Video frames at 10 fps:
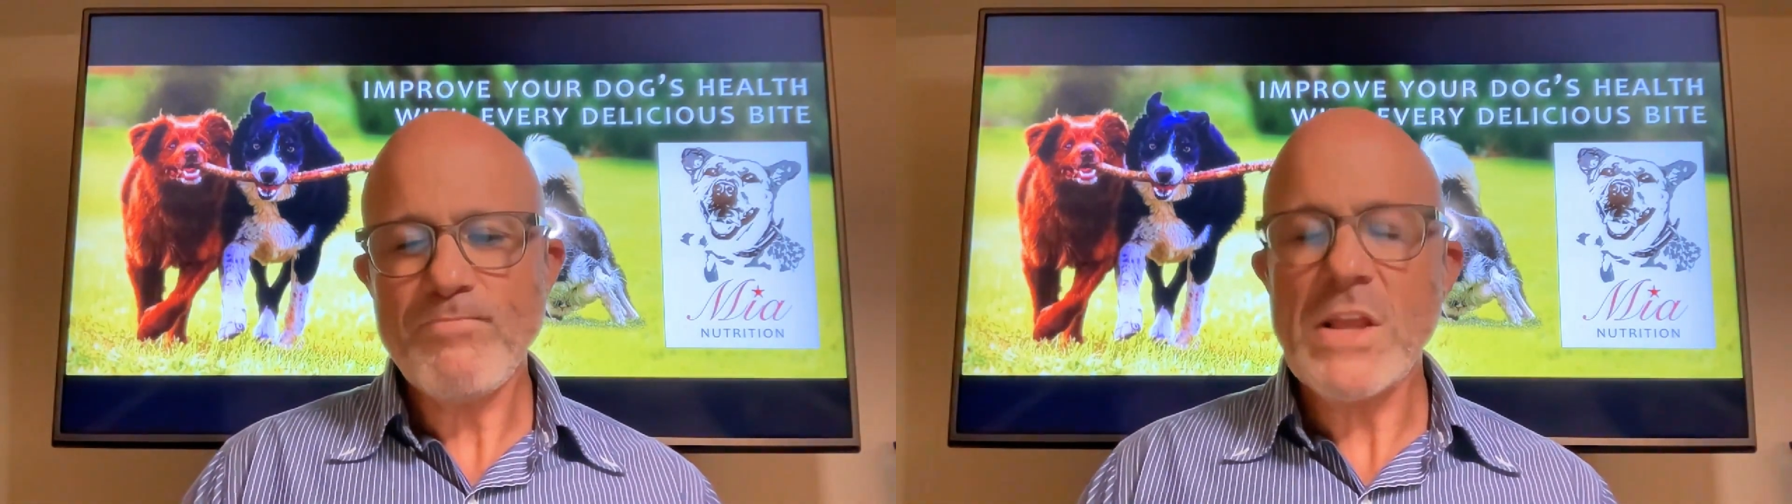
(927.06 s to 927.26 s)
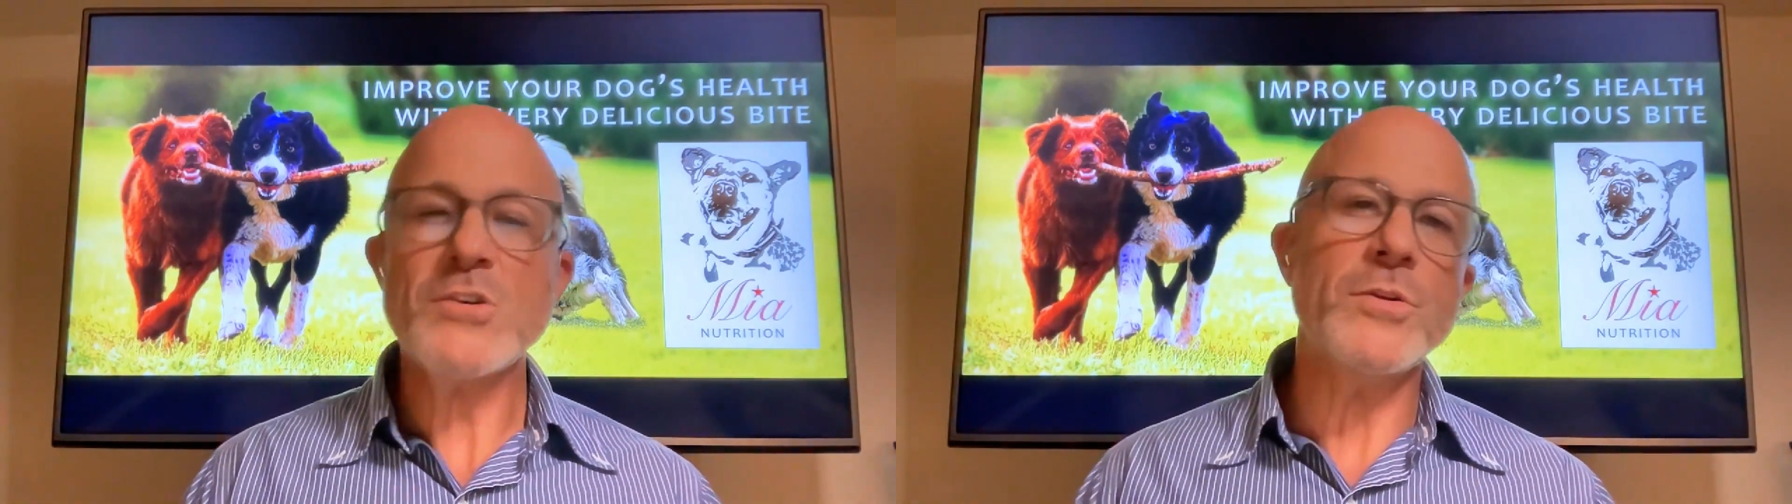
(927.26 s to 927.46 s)

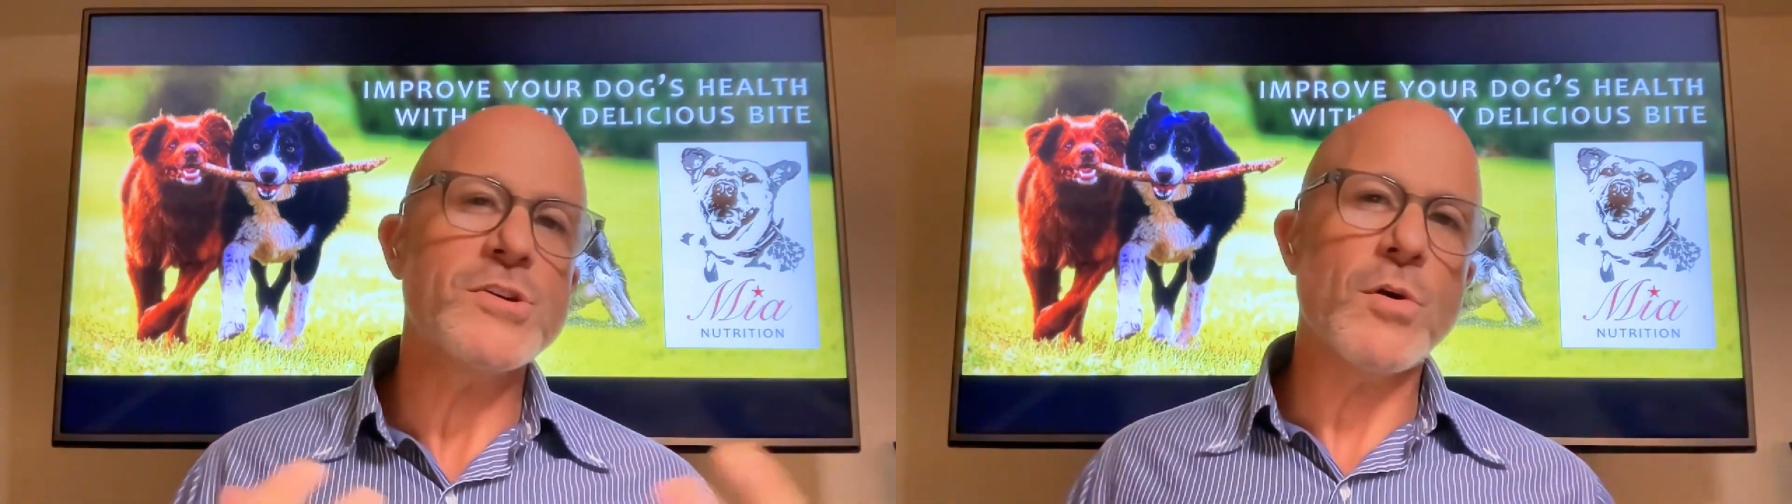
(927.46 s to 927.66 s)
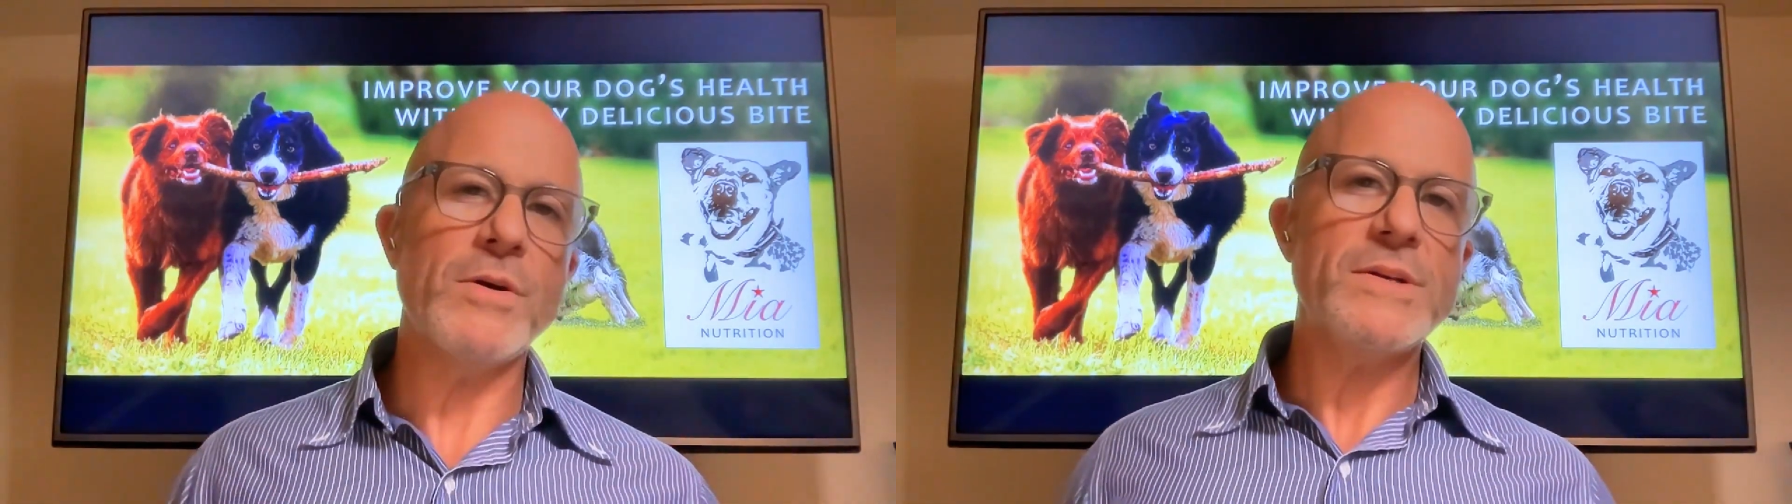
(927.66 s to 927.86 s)
So this
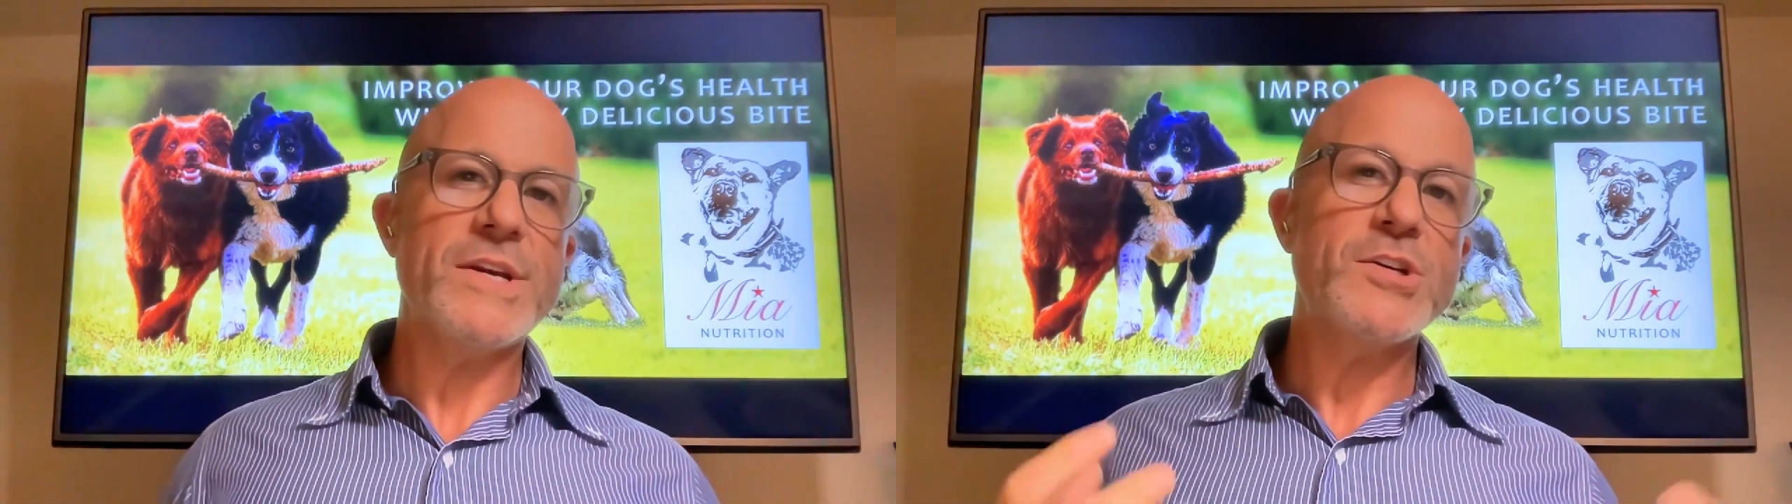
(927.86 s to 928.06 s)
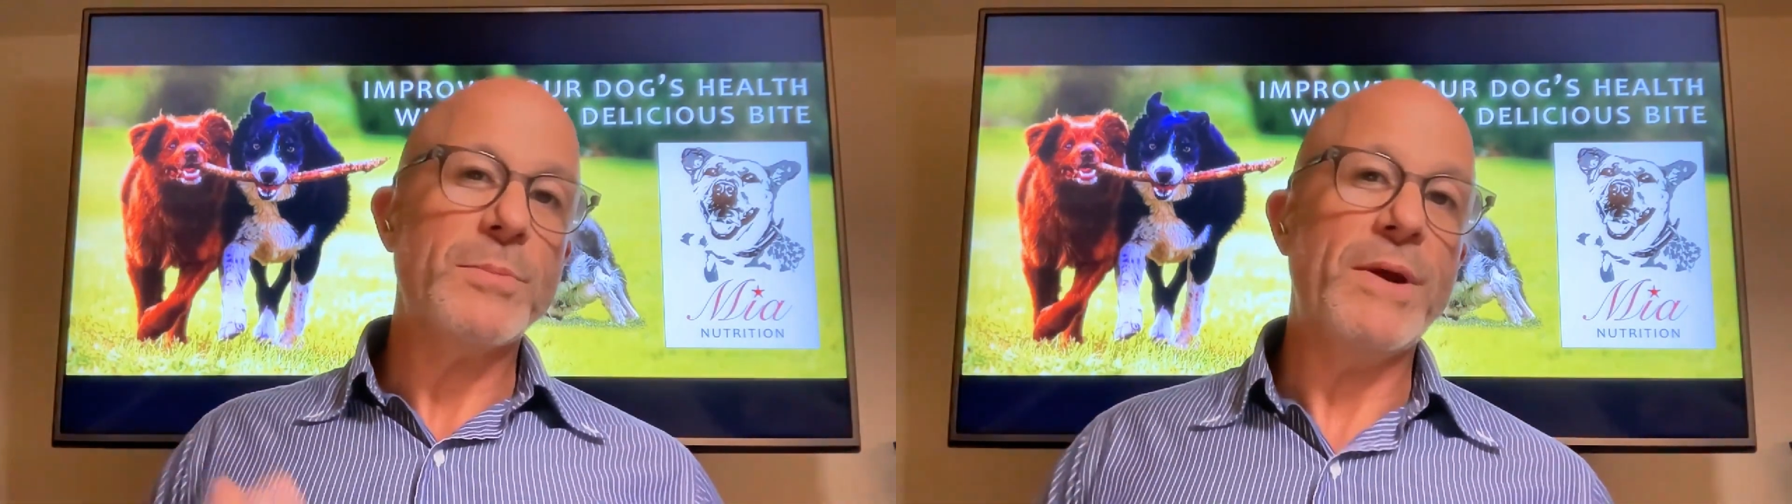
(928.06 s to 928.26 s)

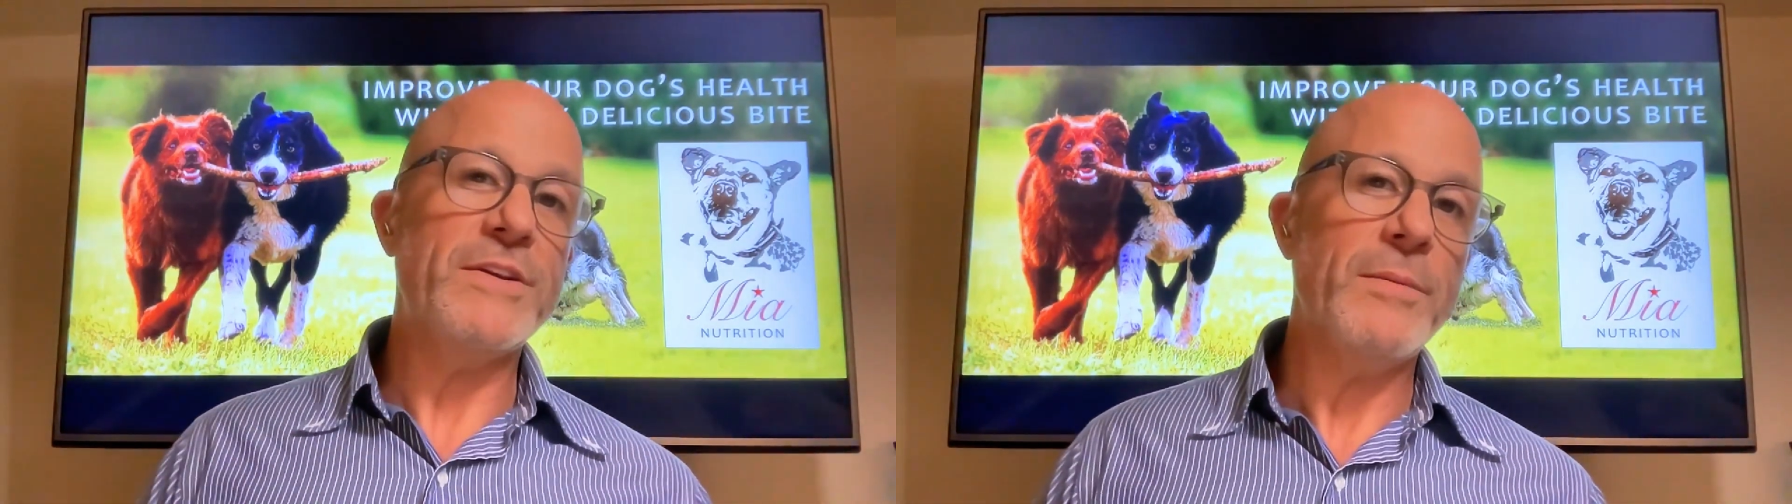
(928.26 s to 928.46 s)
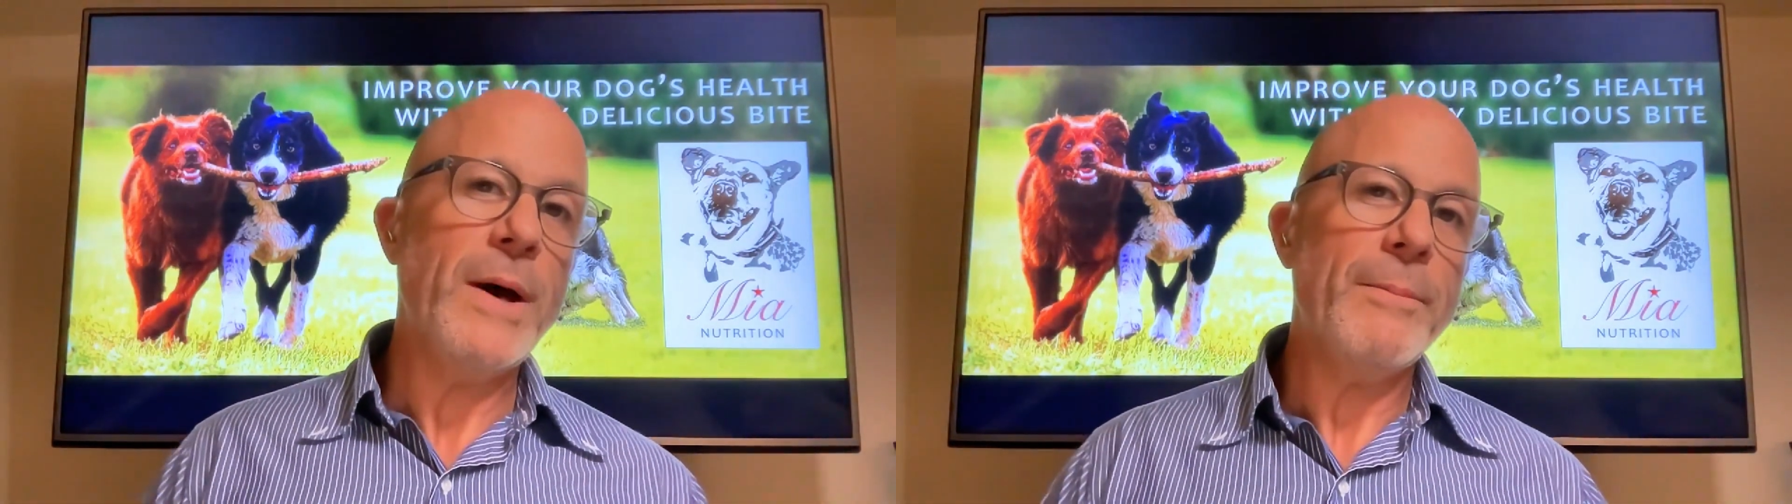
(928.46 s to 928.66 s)
organization picked
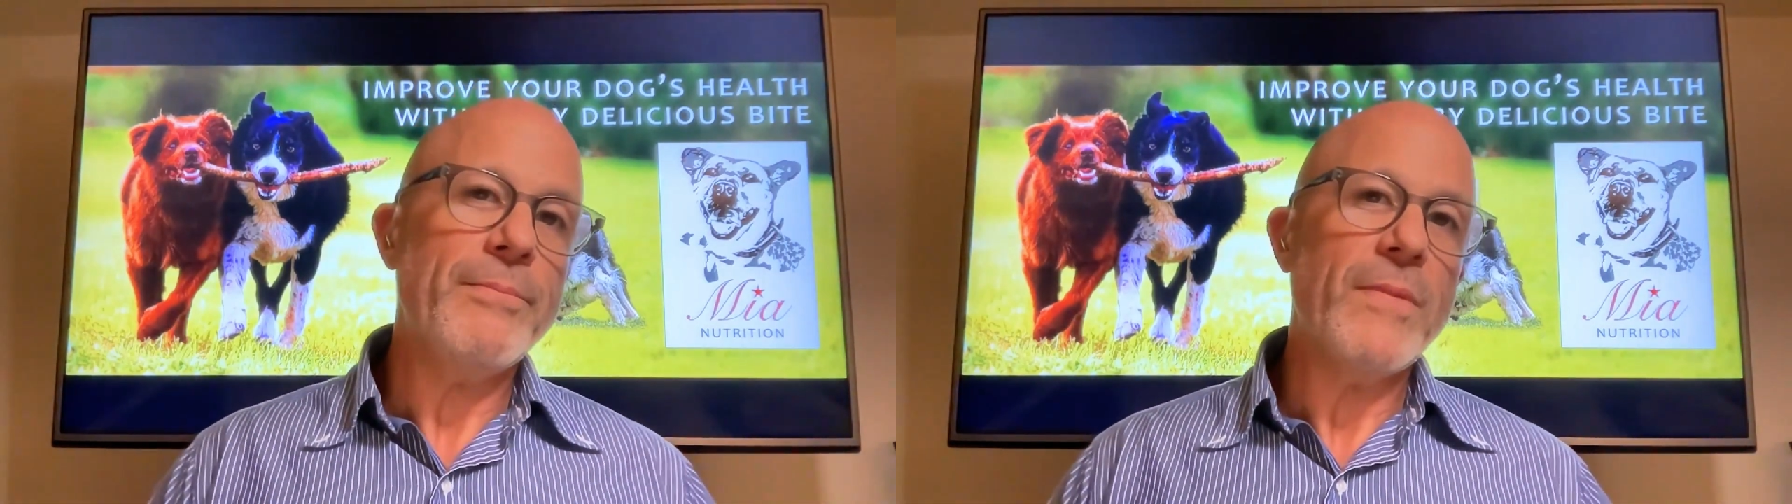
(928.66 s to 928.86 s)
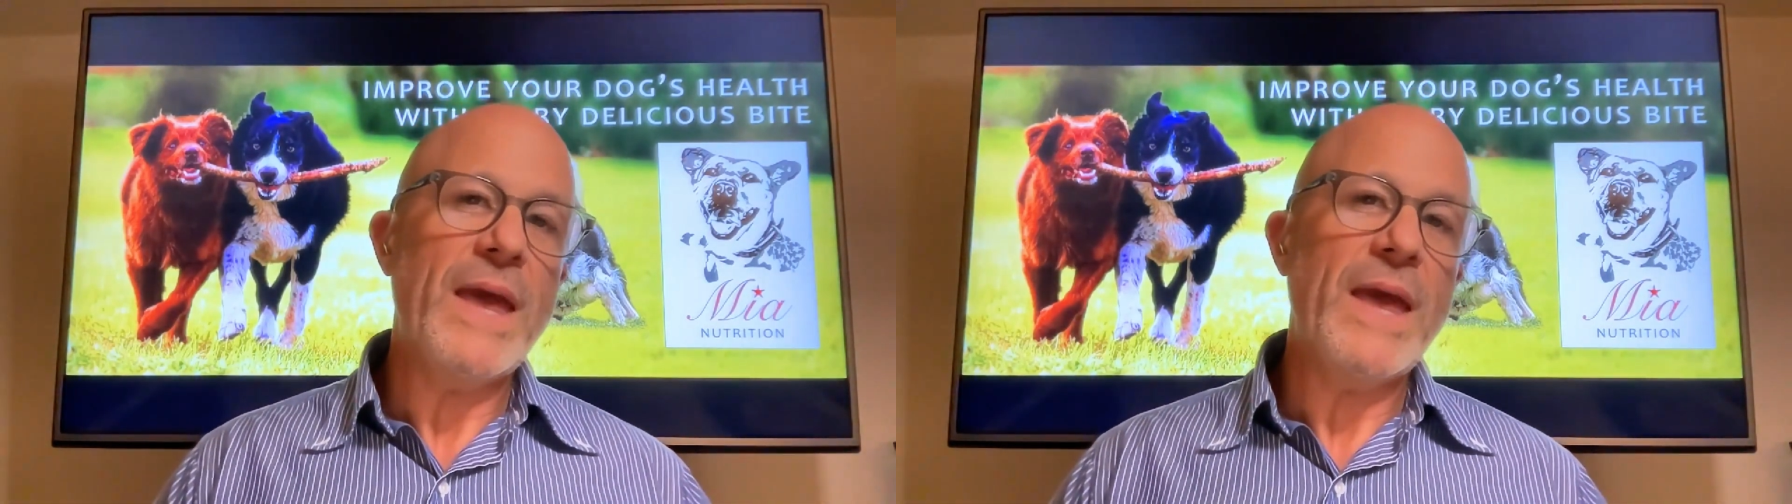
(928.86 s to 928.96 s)
him up